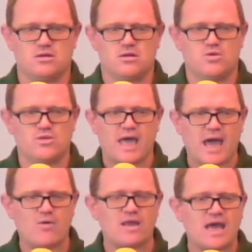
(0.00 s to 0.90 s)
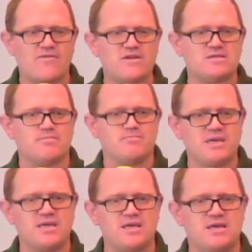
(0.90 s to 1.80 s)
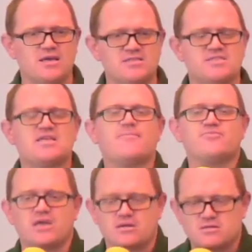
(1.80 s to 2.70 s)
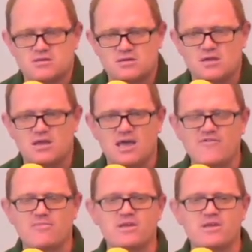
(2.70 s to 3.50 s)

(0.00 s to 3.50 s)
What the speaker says: Without having to be something. Everybody